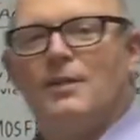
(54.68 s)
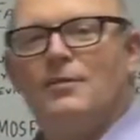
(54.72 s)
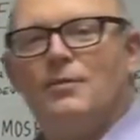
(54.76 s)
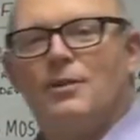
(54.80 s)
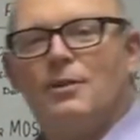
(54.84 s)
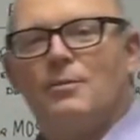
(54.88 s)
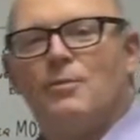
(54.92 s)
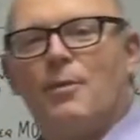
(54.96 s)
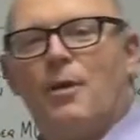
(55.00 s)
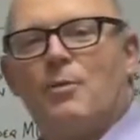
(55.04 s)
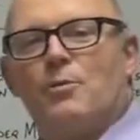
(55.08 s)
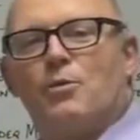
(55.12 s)
give
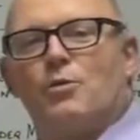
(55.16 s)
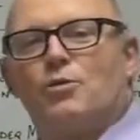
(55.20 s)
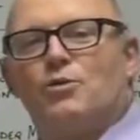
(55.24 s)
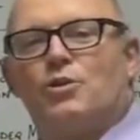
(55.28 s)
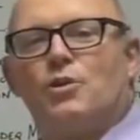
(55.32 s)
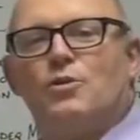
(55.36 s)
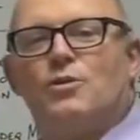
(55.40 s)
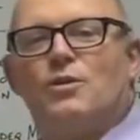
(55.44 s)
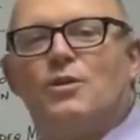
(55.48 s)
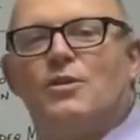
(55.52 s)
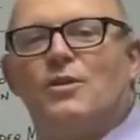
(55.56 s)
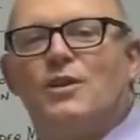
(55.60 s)
you a moment or
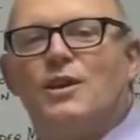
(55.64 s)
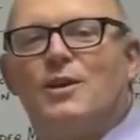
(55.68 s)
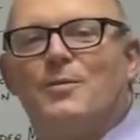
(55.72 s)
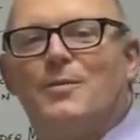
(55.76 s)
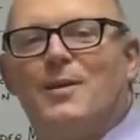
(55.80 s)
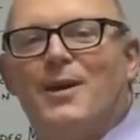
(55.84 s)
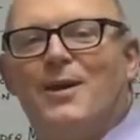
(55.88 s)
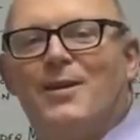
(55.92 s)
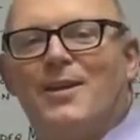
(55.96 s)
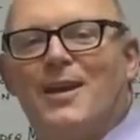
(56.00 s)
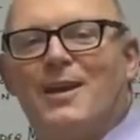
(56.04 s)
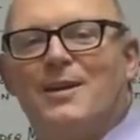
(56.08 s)
two to think
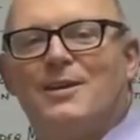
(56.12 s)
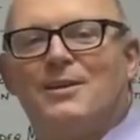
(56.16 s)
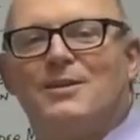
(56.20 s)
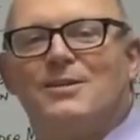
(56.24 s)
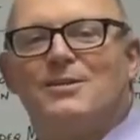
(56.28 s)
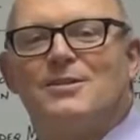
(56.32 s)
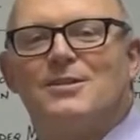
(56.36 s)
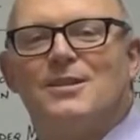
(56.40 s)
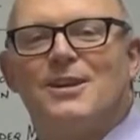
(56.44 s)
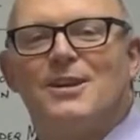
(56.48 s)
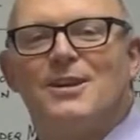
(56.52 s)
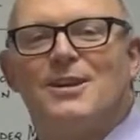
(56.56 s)
about that
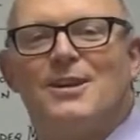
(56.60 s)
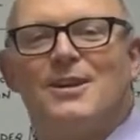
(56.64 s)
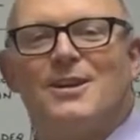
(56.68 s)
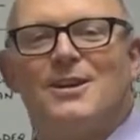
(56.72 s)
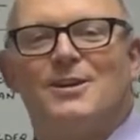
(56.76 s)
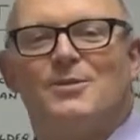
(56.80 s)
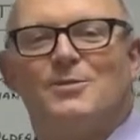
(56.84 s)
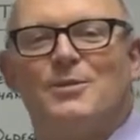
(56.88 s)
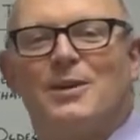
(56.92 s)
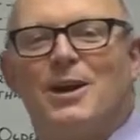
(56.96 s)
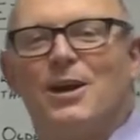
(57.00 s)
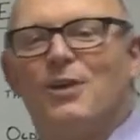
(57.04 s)

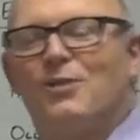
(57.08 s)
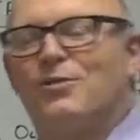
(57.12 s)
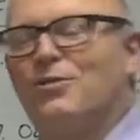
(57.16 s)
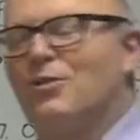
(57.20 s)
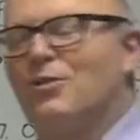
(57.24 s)
as we go